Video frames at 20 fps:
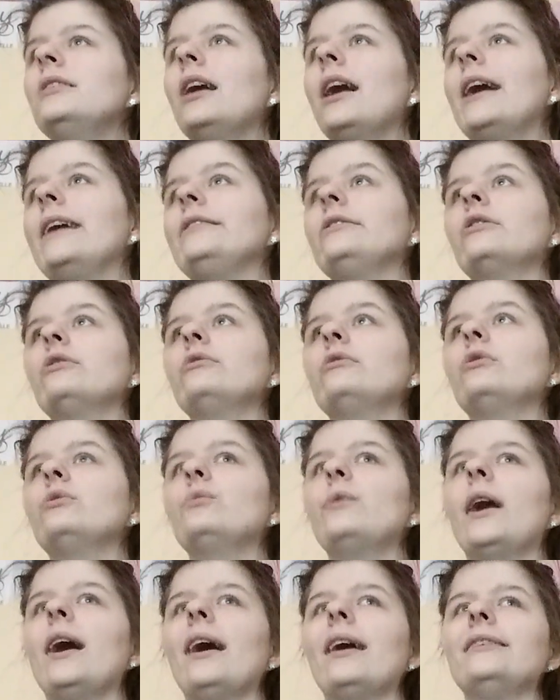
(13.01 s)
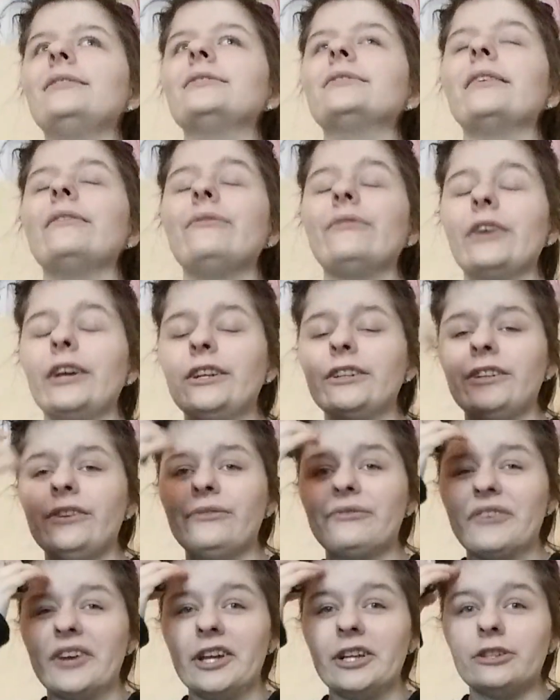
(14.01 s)
I don't know why I said
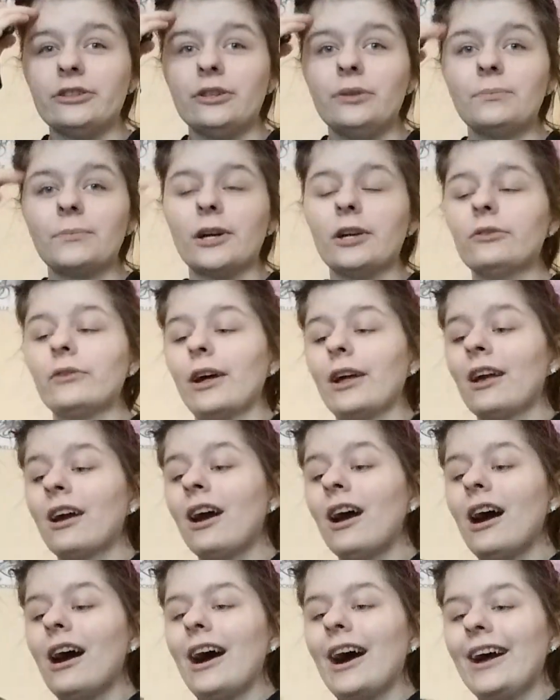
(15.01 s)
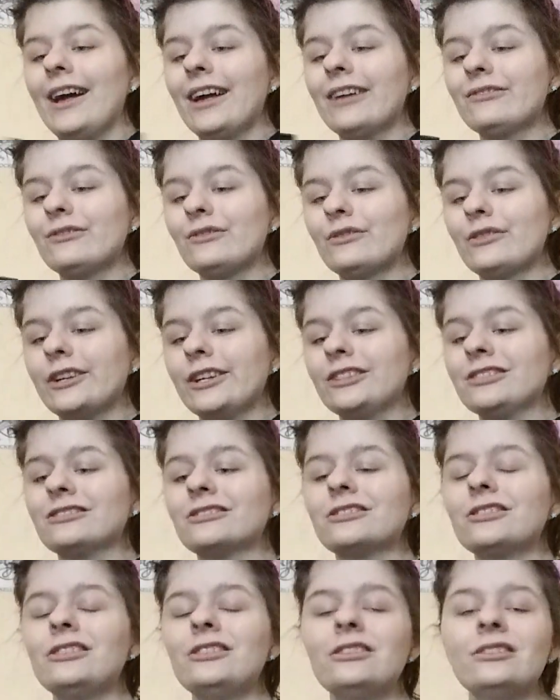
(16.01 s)
very, but
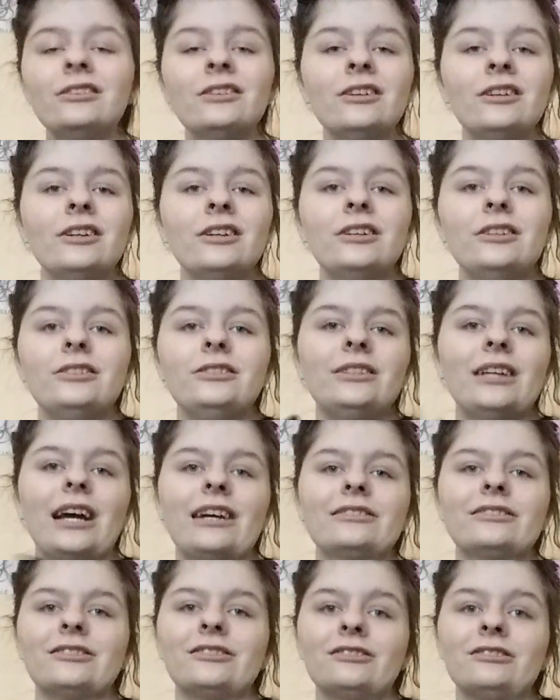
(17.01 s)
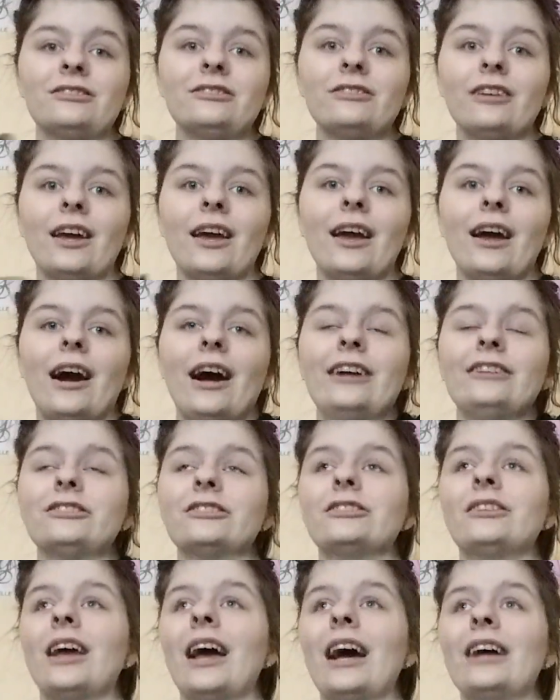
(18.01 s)
like, yesterday I
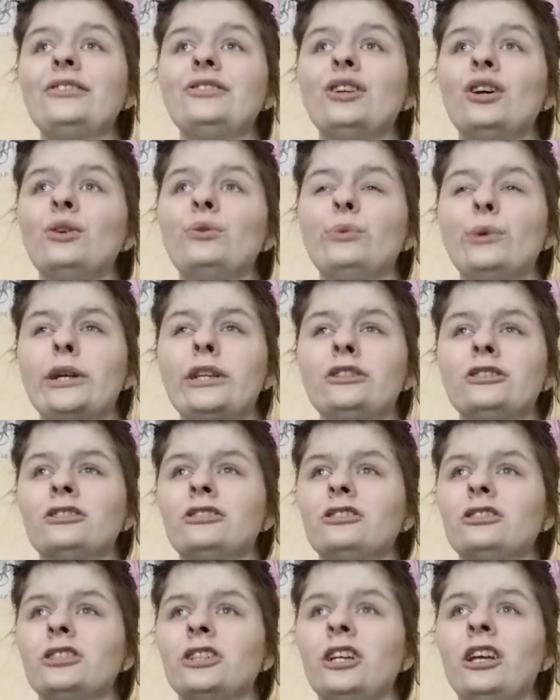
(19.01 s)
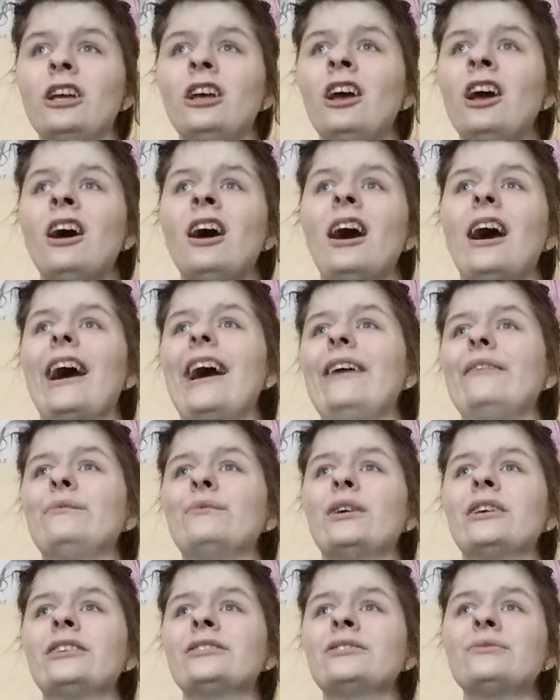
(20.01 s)
just had no energy. I
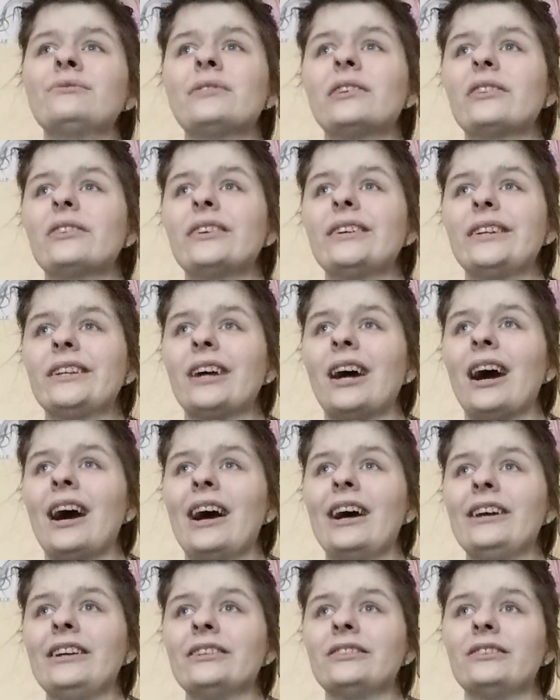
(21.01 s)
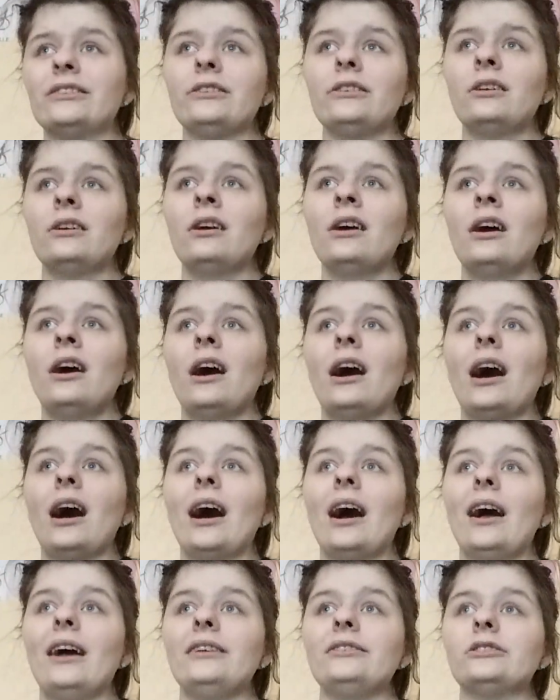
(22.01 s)
wasn't really tired,
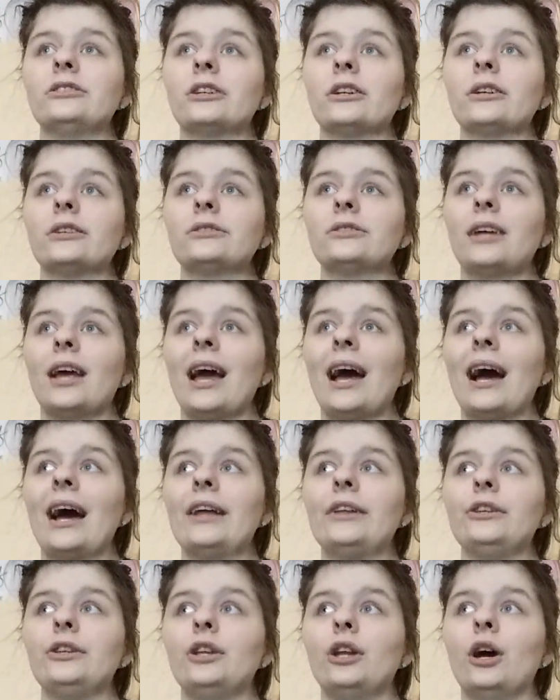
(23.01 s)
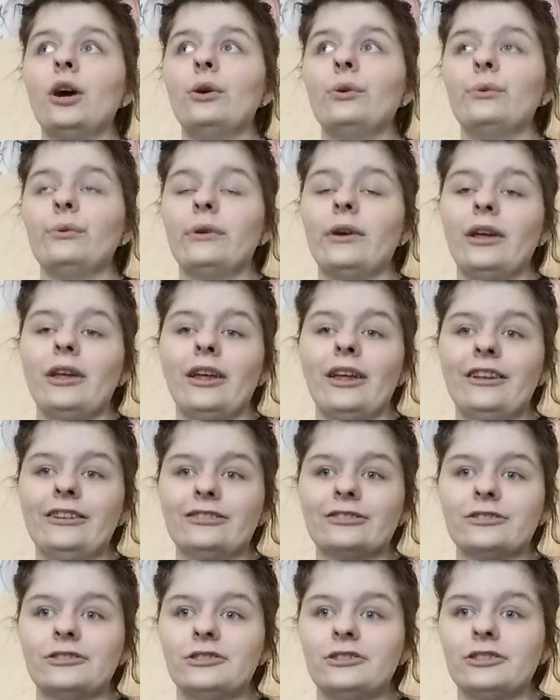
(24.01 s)
I just had no
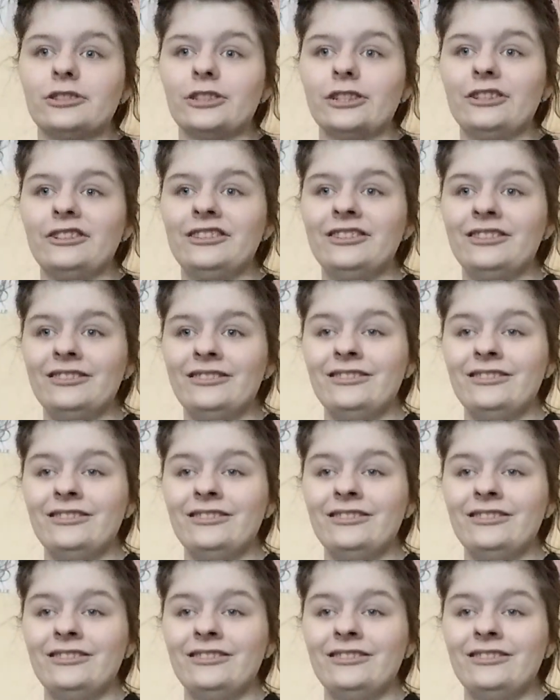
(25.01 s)
energy.